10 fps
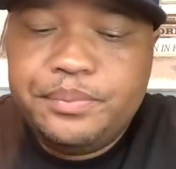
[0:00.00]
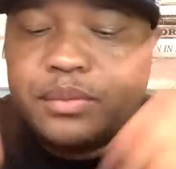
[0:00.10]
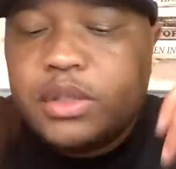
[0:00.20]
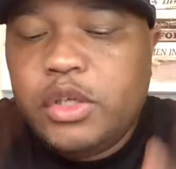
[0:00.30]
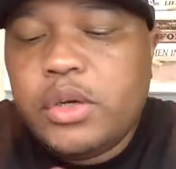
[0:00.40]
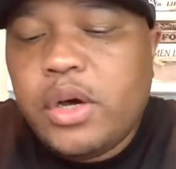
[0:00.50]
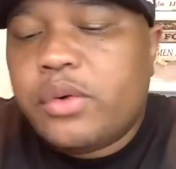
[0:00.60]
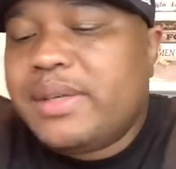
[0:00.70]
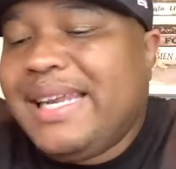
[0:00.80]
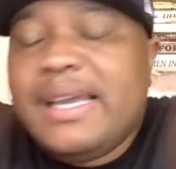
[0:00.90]
You
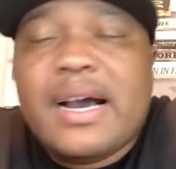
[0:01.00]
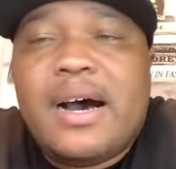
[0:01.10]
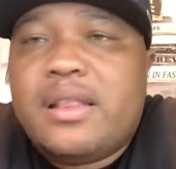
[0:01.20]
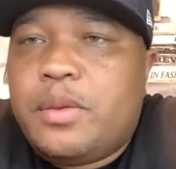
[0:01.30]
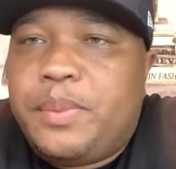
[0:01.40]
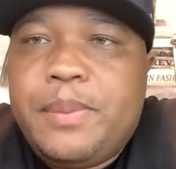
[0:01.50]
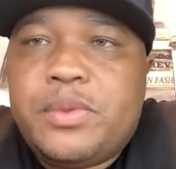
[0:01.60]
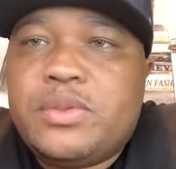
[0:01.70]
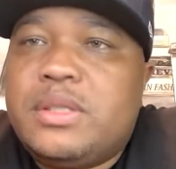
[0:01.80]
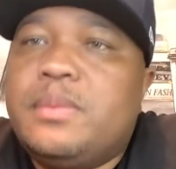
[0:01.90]
don't need other
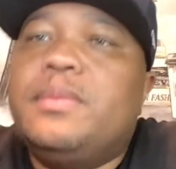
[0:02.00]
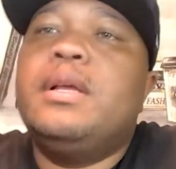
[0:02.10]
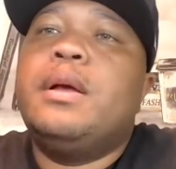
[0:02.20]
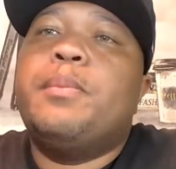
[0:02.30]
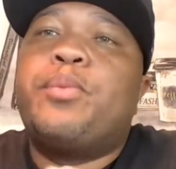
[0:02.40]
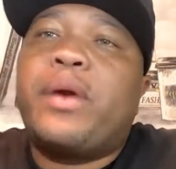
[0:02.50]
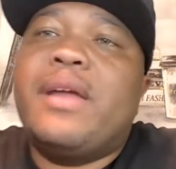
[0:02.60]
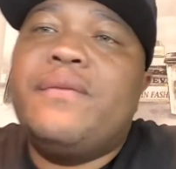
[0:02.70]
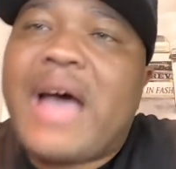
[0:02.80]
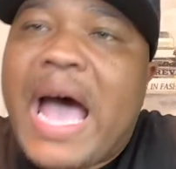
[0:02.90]
people to
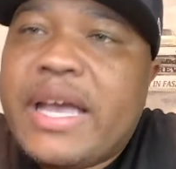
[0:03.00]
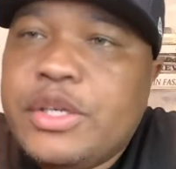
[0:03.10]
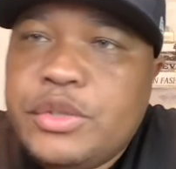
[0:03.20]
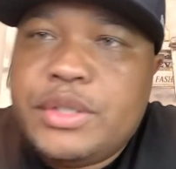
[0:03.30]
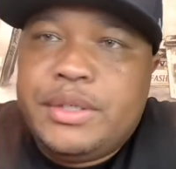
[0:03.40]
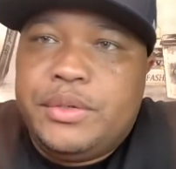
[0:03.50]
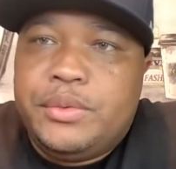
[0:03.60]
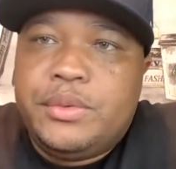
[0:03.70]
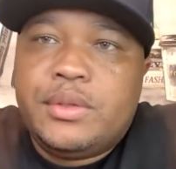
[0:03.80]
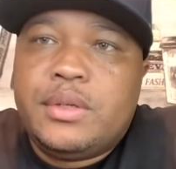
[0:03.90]
bring value to
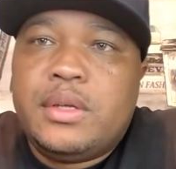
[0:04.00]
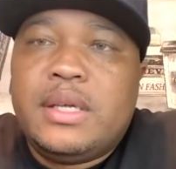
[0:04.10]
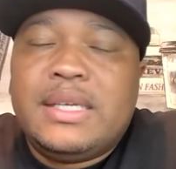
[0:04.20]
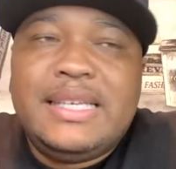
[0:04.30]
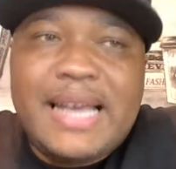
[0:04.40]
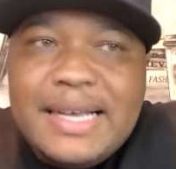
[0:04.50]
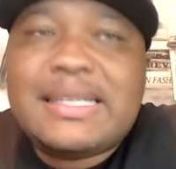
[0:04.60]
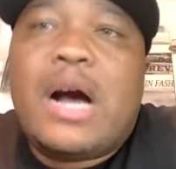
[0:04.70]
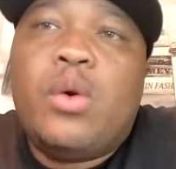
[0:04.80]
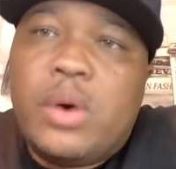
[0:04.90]
you. Yes,
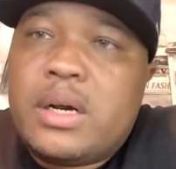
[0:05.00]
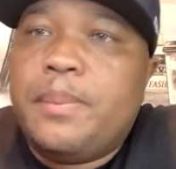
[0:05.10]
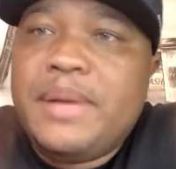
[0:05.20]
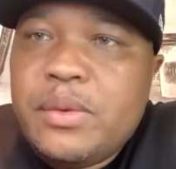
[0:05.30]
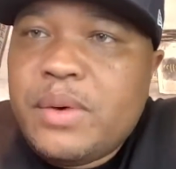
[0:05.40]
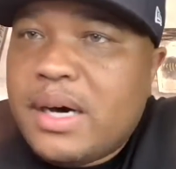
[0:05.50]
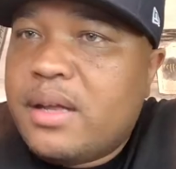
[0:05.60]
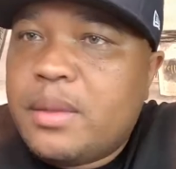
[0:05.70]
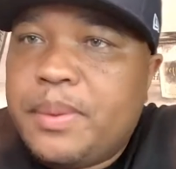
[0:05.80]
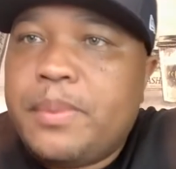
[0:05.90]
I want to be with
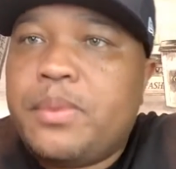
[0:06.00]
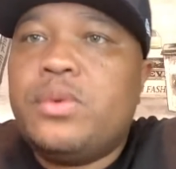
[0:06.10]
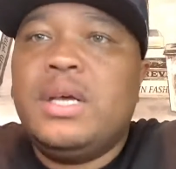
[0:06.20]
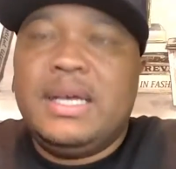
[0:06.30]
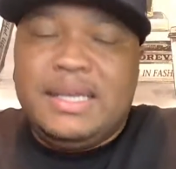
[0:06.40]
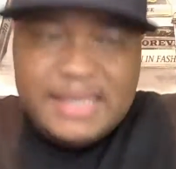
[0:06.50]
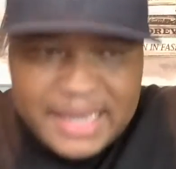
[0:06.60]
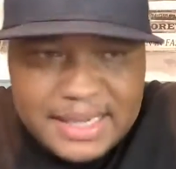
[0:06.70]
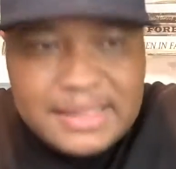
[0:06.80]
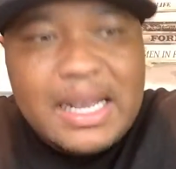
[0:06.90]
other people.
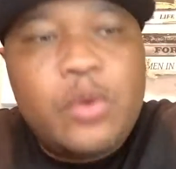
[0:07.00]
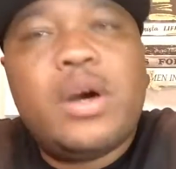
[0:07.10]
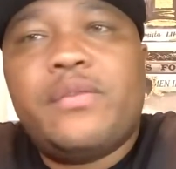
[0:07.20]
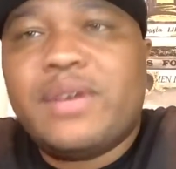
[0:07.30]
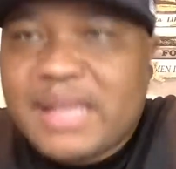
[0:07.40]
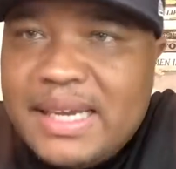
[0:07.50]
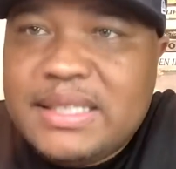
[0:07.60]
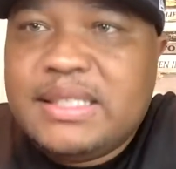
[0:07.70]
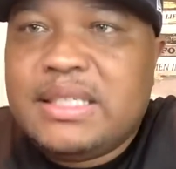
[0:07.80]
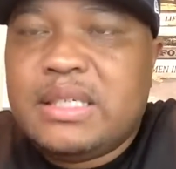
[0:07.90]
Yes, I want
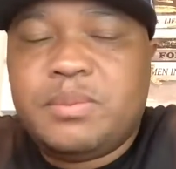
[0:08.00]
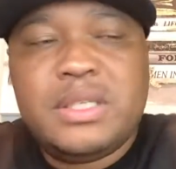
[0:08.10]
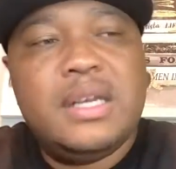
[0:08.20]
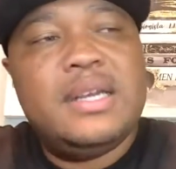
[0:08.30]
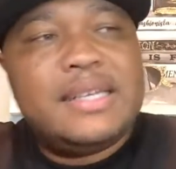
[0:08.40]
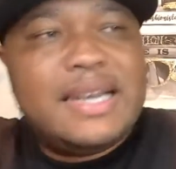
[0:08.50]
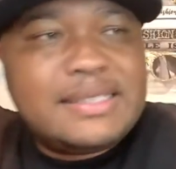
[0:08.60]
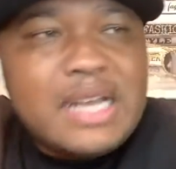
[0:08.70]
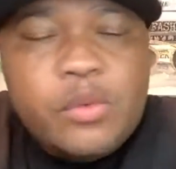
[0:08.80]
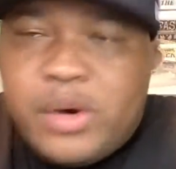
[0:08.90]
relationships.
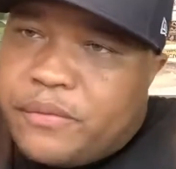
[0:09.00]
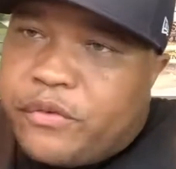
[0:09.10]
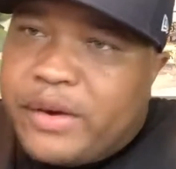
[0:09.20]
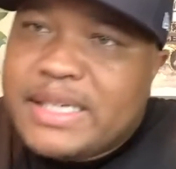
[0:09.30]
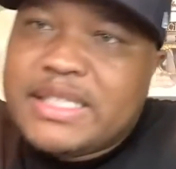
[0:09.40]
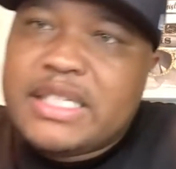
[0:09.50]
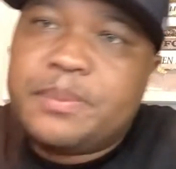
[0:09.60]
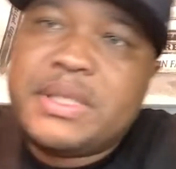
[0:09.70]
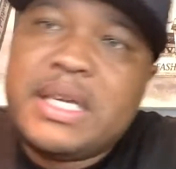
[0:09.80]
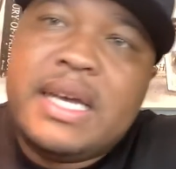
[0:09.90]
Yes, I want
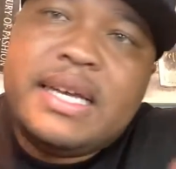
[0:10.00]
friendships.